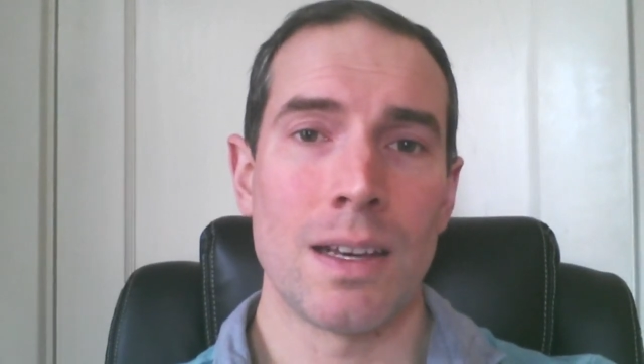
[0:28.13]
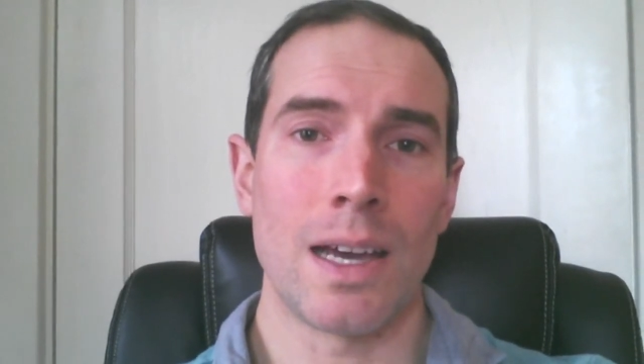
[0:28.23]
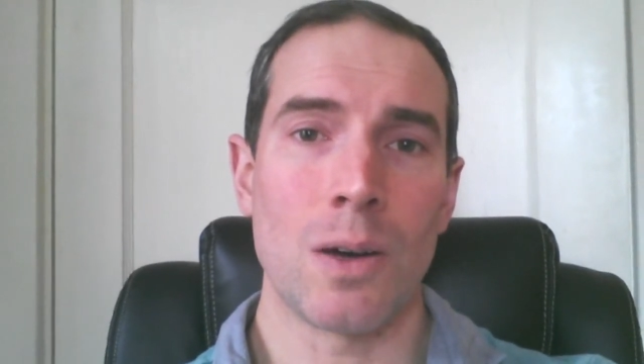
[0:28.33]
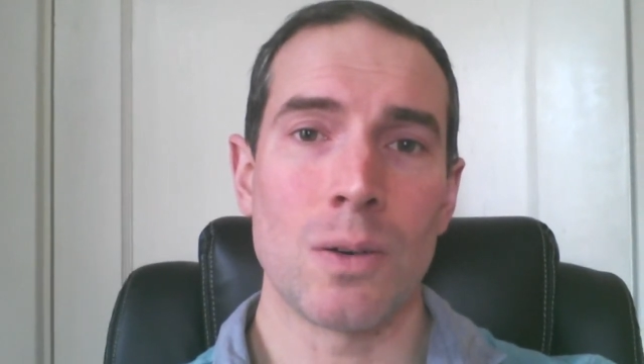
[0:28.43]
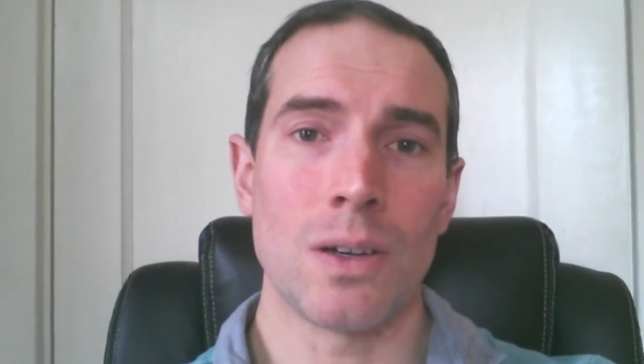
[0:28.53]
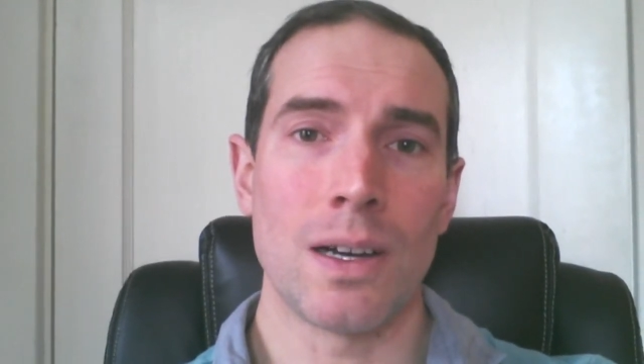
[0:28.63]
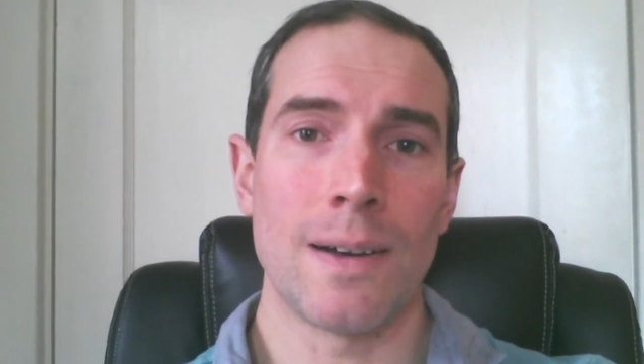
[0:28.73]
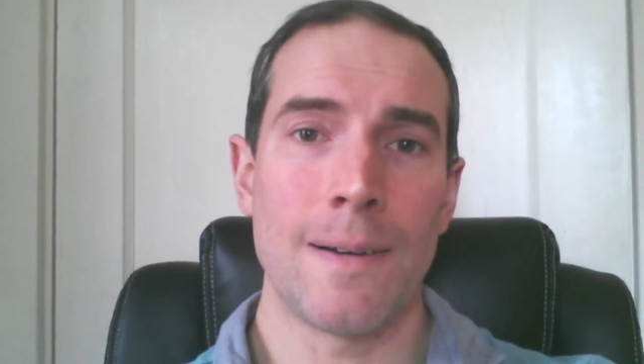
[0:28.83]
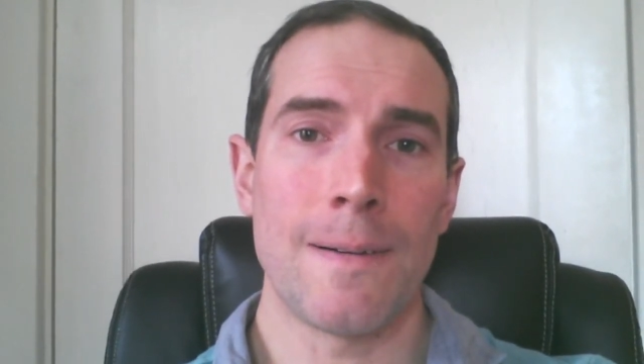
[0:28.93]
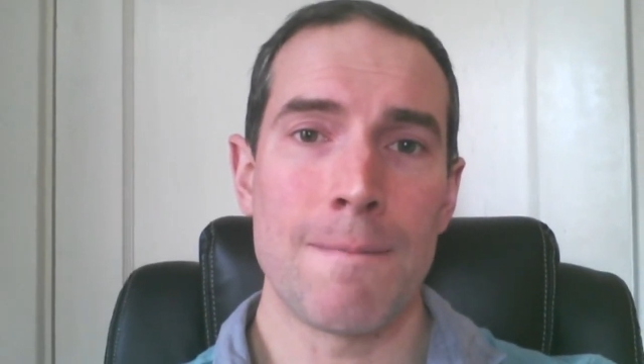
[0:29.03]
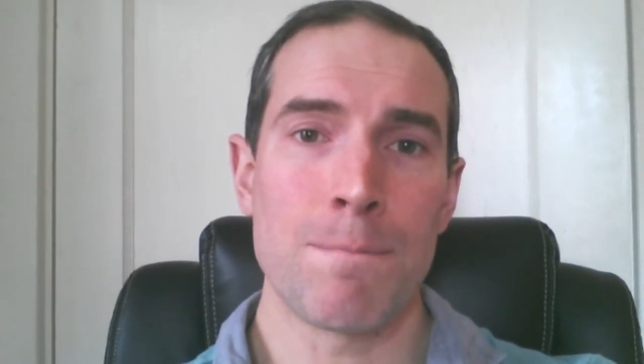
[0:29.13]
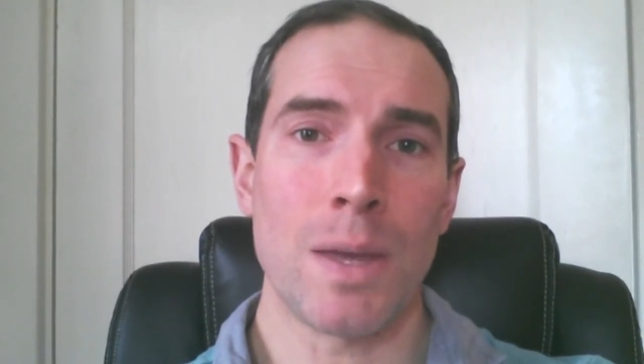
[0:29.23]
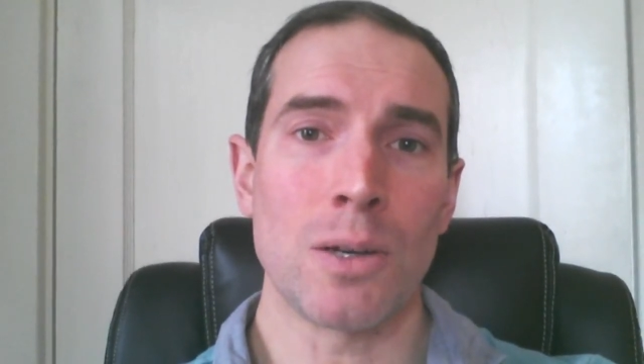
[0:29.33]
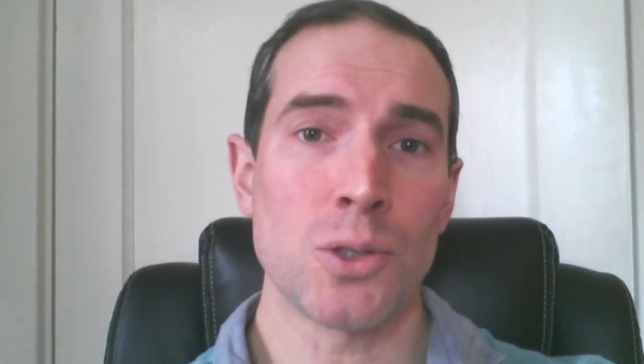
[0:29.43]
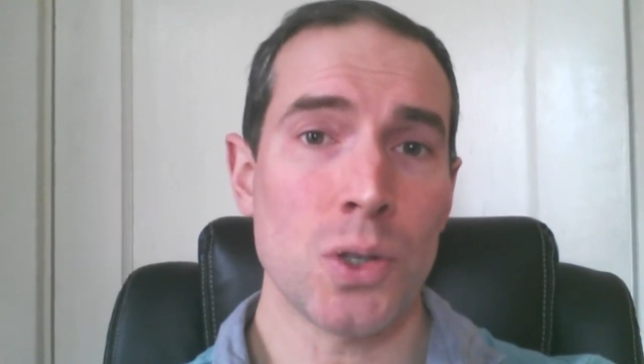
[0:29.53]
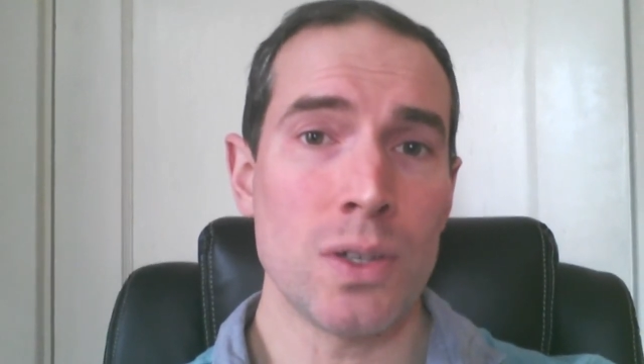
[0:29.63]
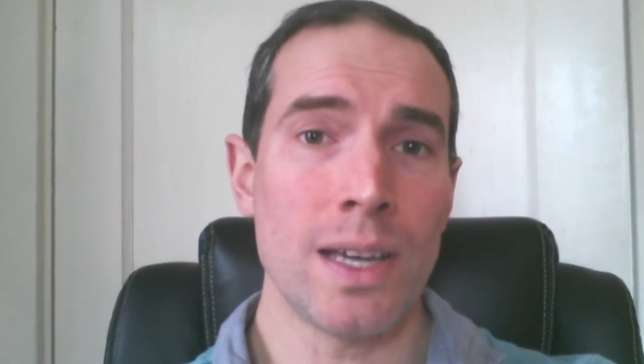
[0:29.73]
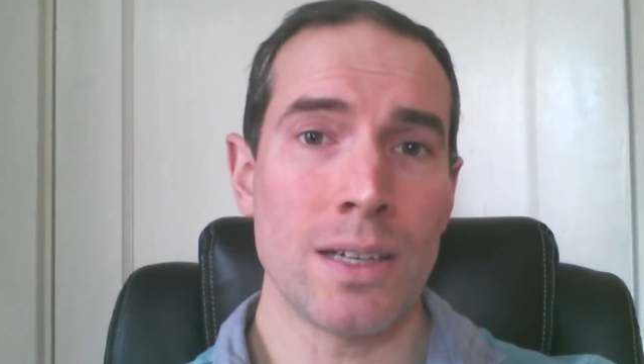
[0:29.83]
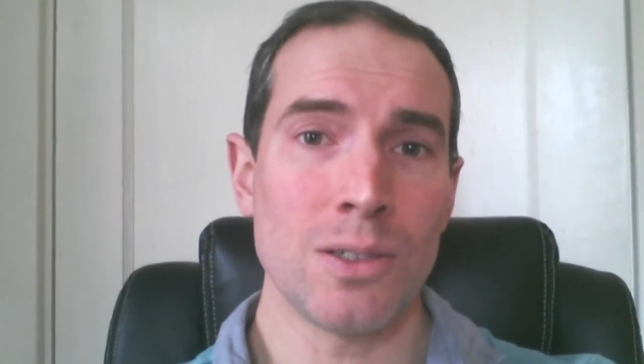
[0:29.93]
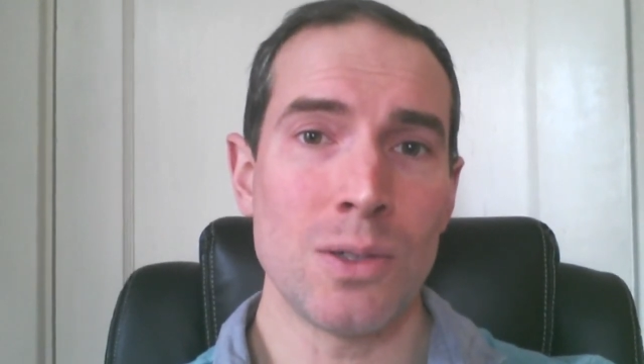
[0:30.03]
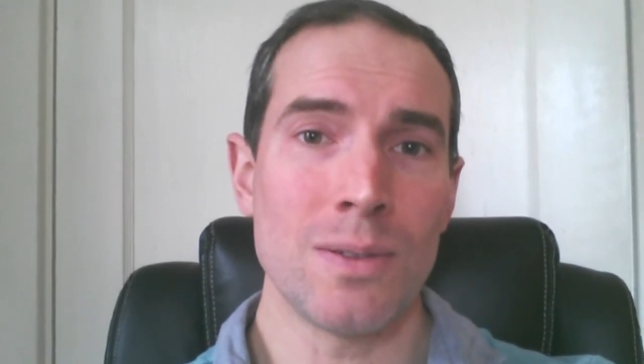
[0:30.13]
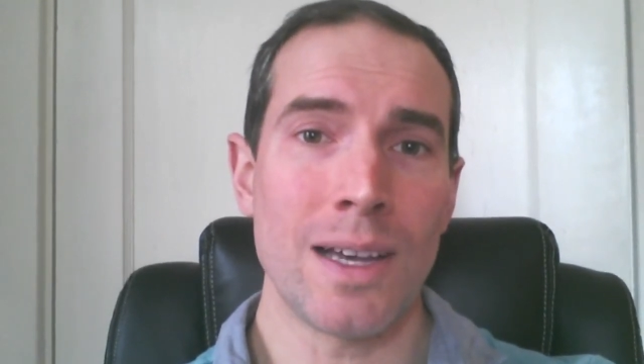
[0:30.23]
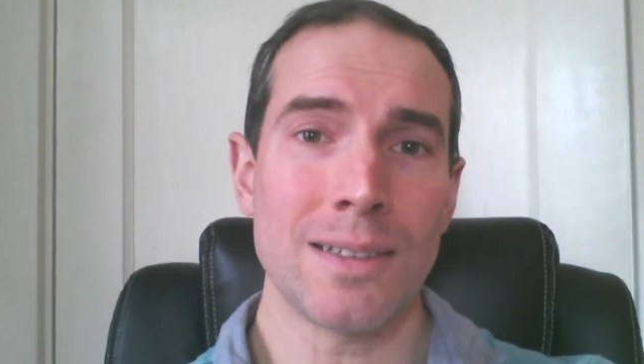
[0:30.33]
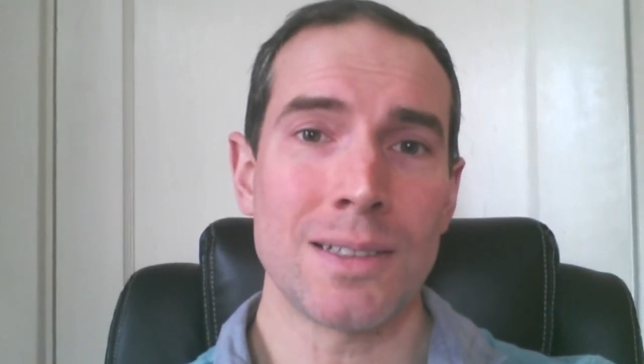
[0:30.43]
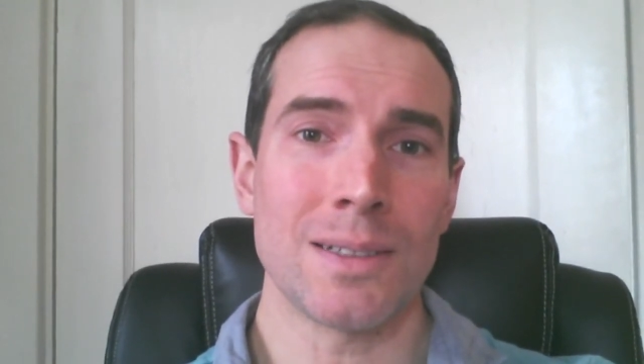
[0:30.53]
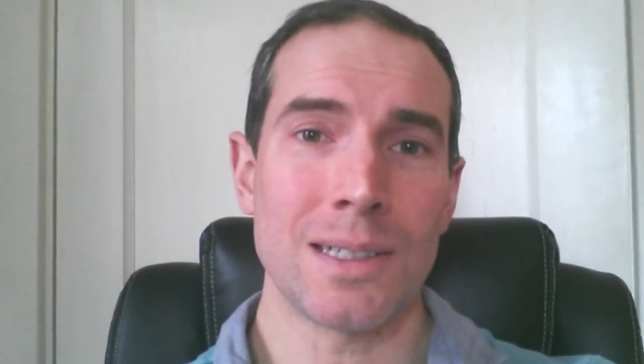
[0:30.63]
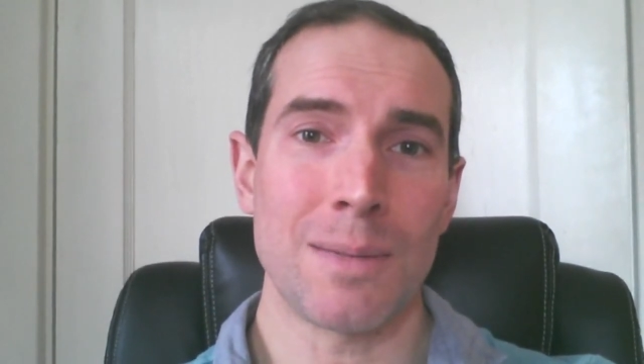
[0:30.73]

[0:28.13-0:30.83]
Now, um, I'll show you how to do that.